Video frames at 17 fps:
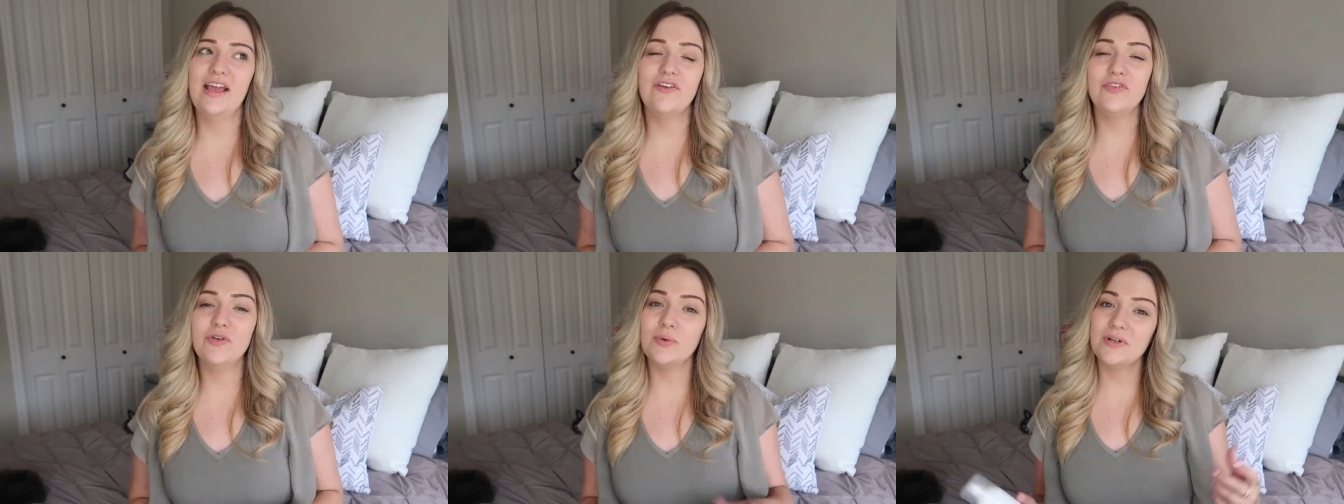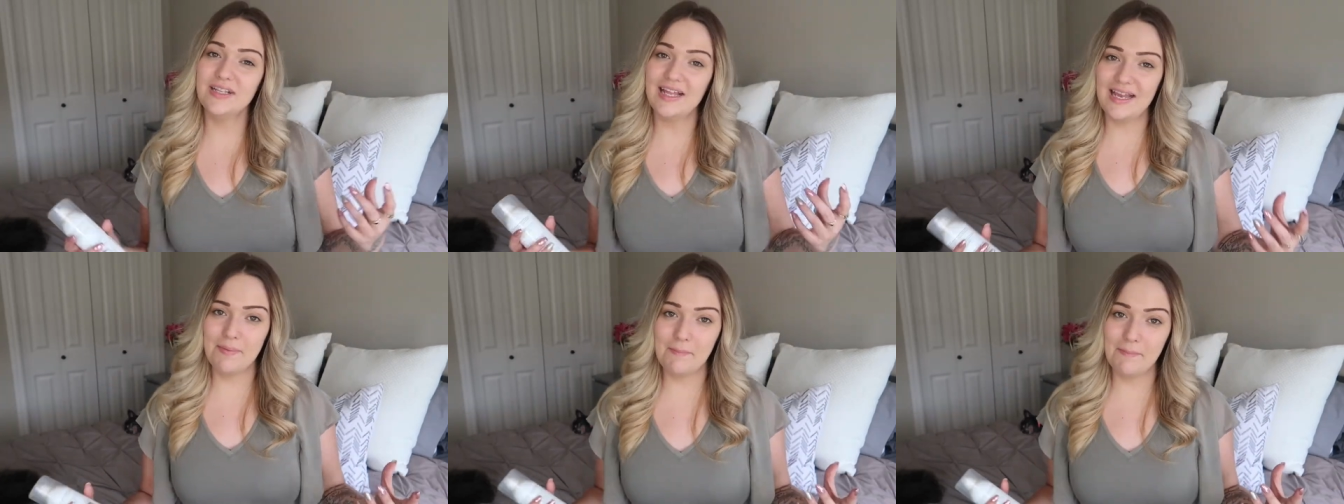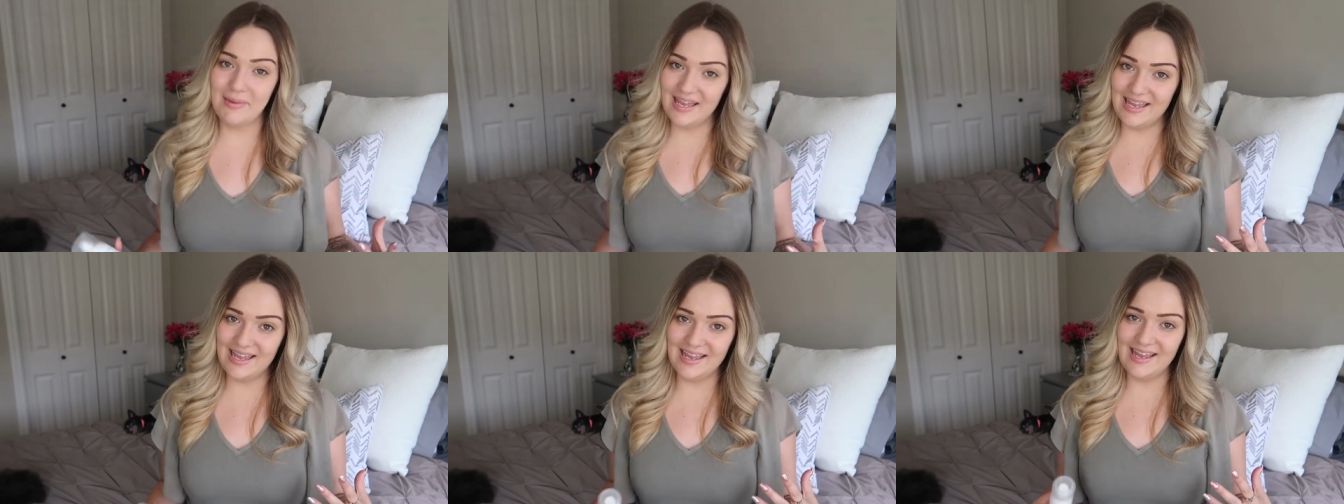If you are like
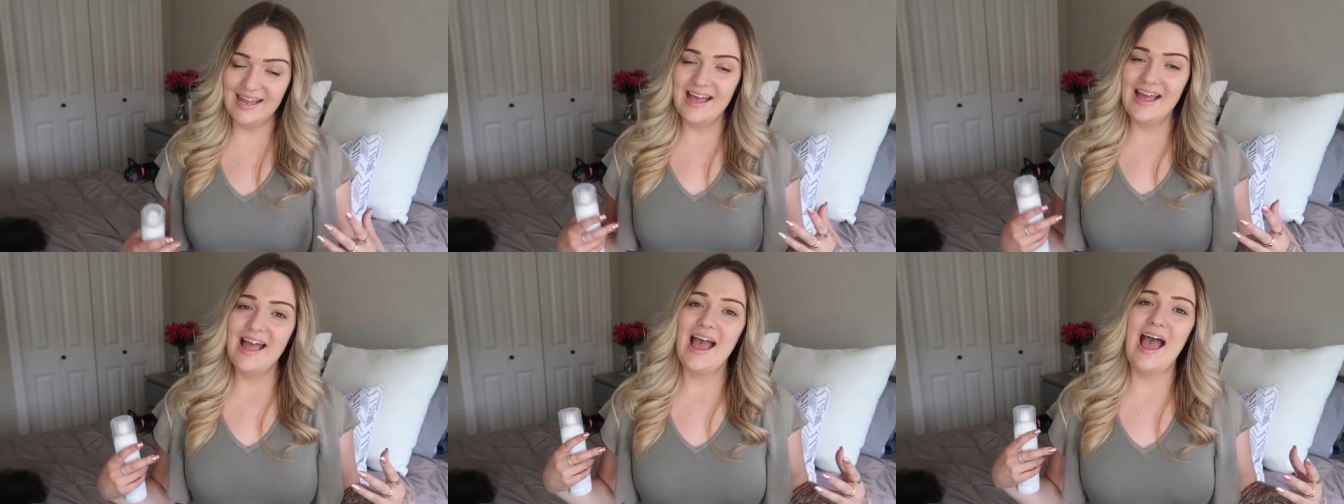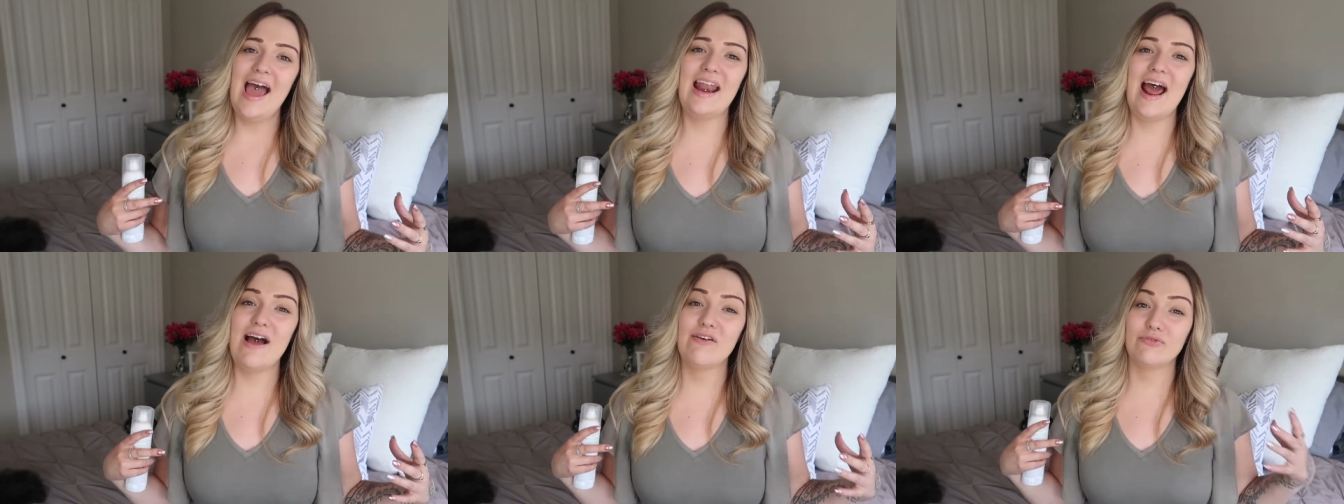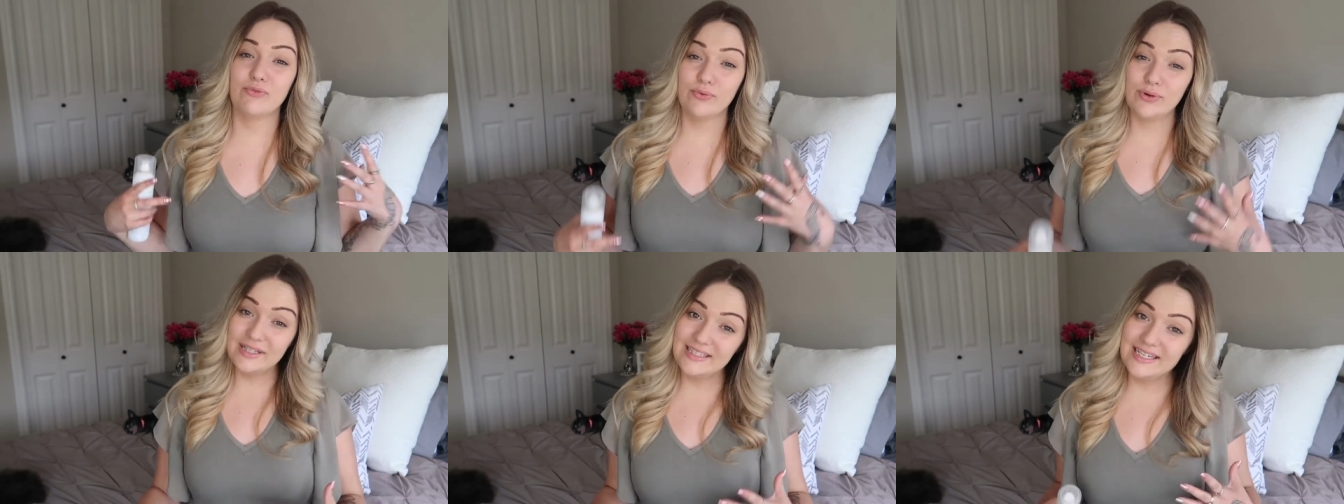me and
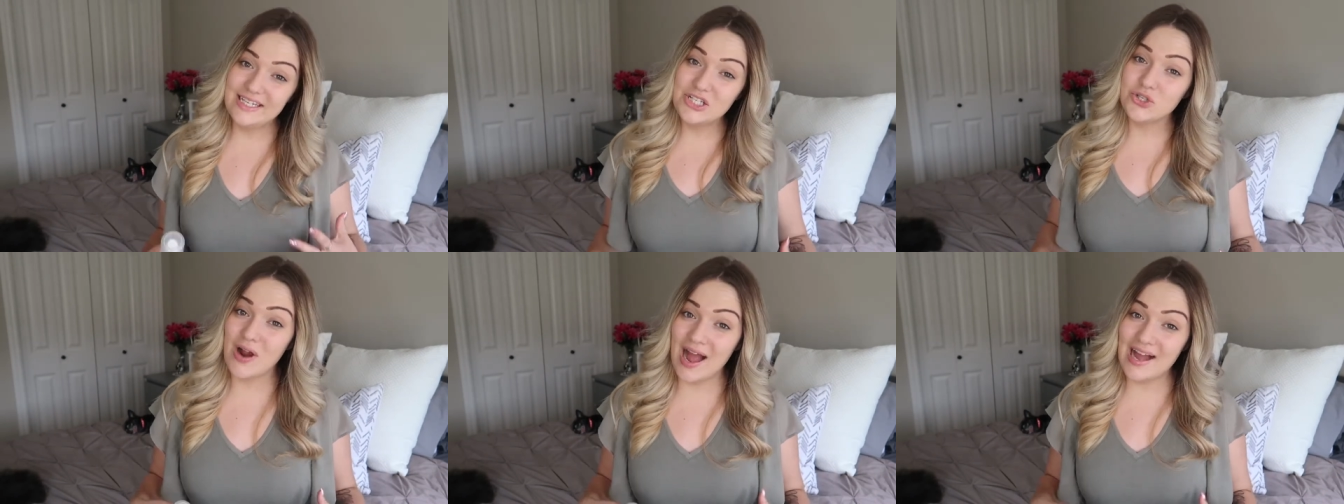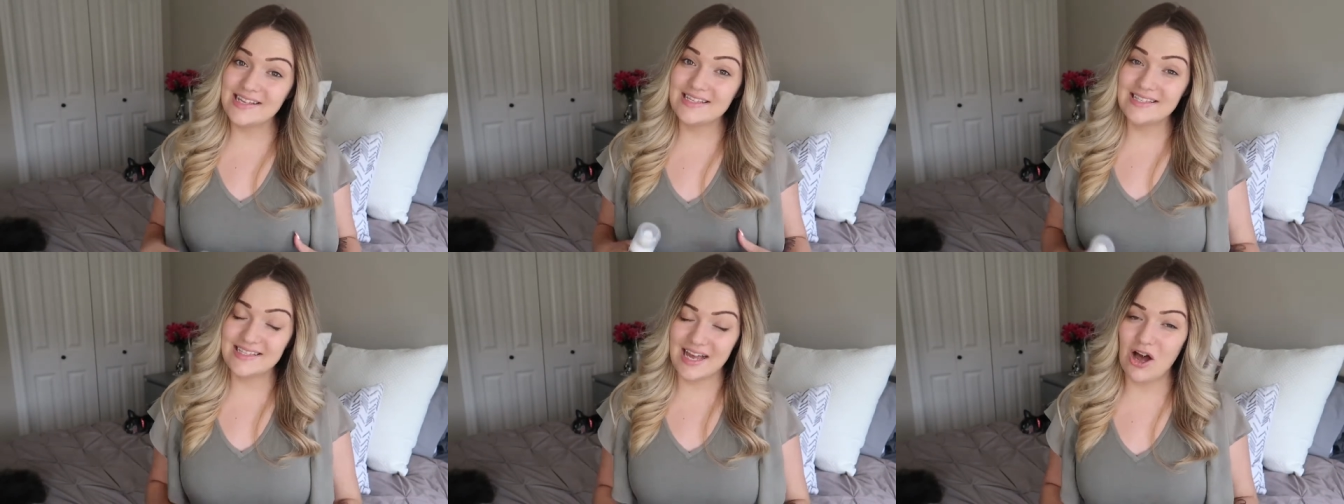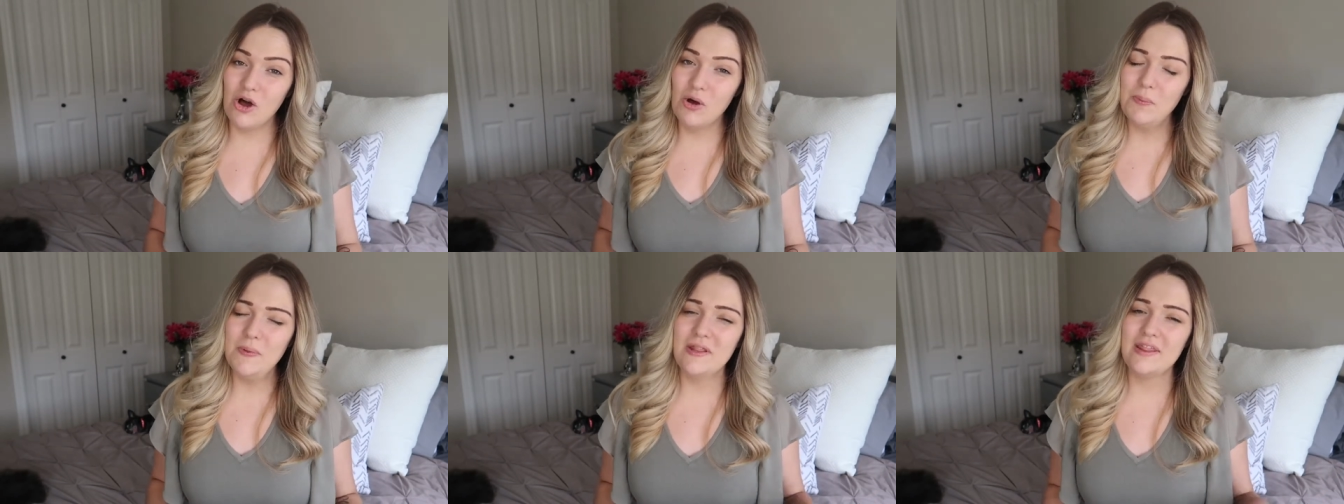have really dry
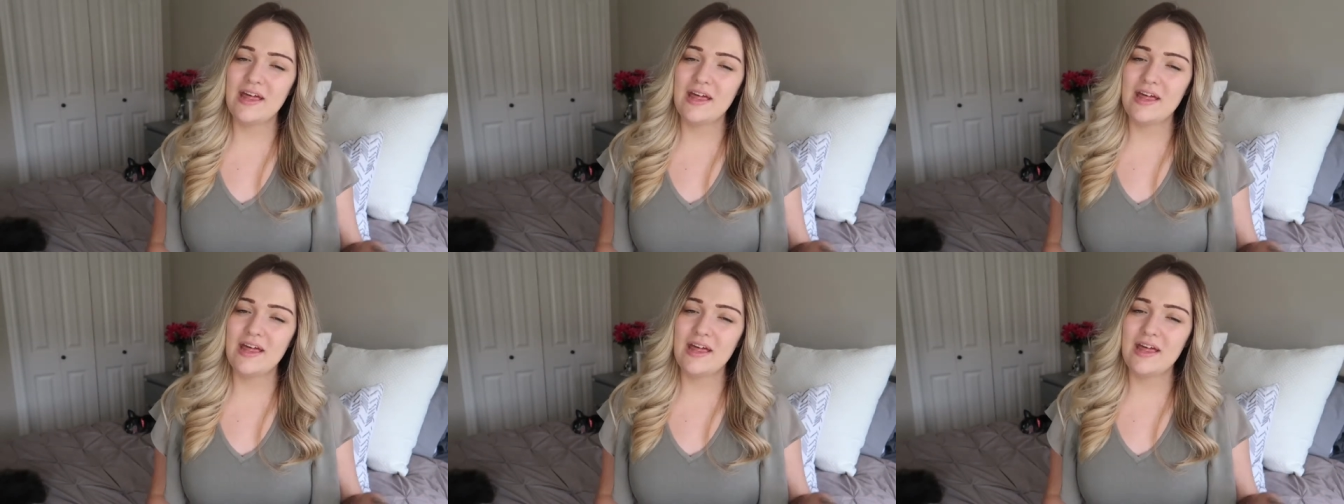scalp,